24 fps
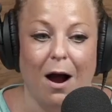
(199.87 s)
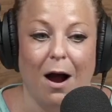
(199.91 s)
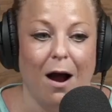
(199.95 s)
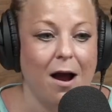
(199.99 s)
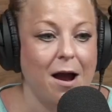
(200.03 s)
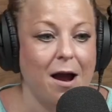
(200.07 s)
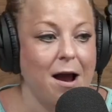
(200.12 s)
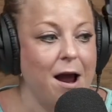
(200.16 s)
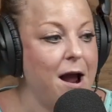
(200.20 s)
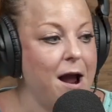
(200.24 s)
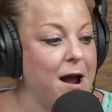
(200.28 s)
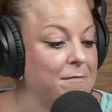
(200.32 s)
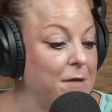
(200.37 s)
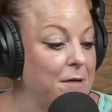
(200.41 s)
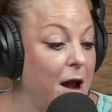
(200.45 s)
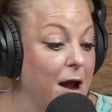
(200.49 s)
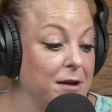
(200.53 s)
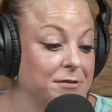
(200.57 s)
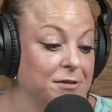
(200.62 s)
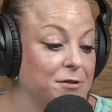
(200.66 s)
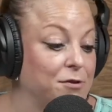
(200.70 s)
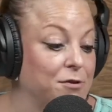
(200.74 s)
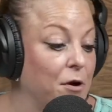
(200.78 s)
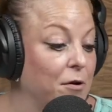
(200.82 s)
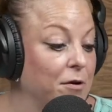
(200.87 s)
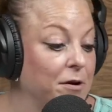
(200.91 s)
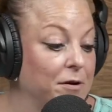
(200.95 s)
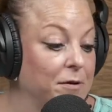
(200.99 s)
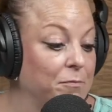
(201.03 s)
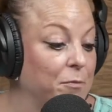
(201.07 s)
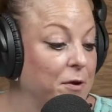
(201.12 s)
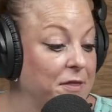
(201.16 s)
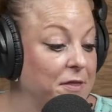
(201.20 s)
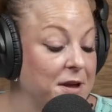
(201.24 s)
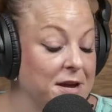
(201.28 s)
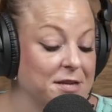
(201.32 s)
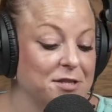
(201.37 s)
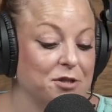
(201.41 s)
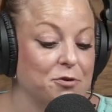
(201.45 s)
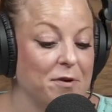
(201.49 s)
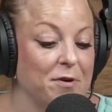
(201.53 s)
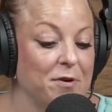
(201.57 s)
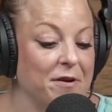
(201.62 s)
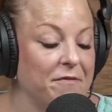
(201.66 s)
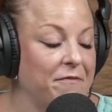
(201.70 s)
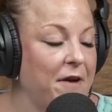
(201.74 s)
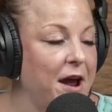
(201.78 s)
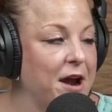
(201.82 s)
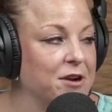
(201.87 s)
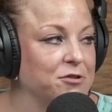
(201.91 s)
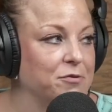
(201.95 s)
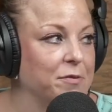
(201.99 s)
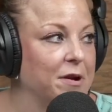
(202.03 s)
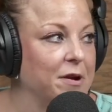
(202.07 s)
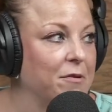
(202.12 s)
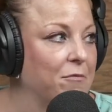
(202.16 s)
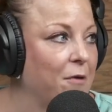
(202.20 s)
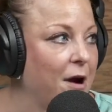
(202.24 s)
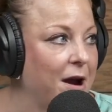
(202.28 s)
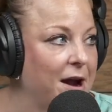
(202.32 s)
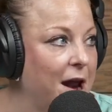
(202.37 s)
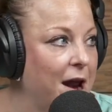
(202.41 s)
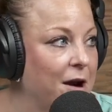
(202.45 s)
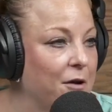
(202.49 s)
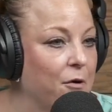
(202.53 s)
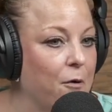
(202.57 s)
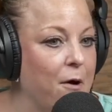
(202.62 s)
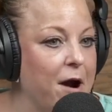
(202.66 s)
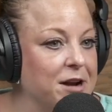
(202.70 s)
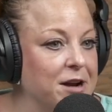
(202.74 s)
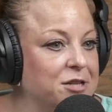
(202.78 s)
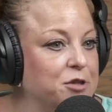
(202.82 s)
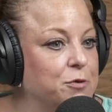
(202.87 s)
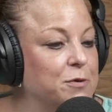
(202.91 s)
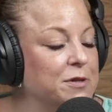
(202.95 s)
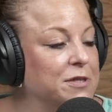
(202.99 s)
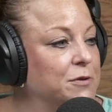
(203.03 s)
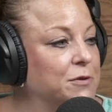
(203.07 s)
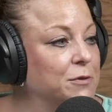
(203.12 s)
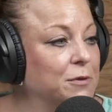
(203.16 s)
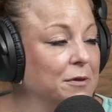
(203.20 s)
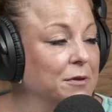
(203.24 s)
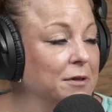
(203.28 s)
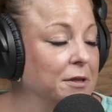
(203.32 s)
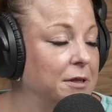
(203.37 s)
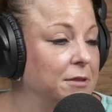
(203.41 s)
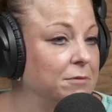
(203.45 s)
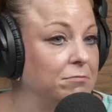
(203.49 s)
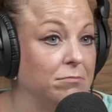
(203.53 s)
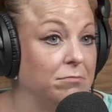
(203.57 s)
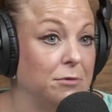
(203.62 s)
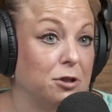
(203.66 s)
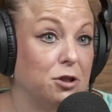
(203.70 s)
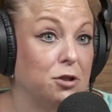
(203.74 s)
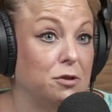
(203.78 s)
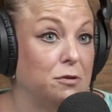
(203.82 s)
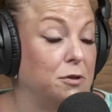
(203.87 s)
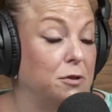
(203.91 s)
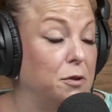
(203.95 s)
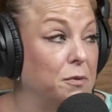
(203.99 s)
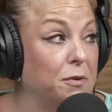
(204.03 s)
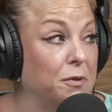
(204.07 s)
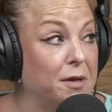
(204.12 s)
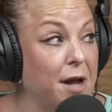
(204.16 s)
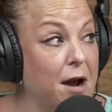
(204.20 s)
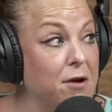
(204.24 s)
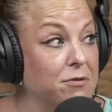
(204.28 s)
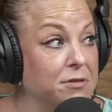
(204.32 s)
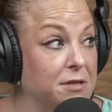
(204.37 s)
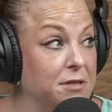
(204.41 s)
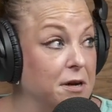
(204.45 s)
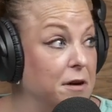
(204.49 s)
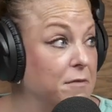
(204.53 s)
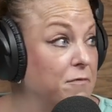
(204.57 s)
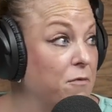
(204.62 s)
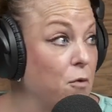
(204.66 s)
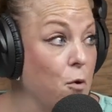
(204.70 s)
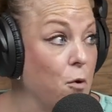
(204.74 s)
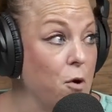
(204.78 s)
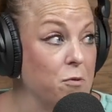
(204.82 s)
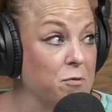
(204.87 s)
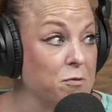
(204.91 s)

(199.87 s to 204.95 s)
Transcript: I started with History Factory right out of graduate school in 2004,